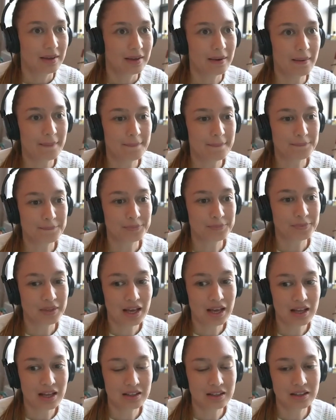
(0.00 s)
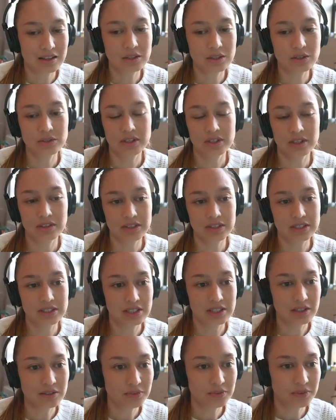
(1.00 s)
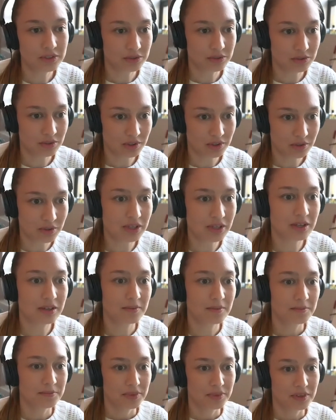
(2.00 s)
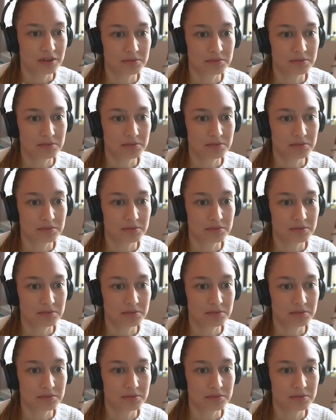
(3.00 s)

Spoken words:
And the newsletter itself was growing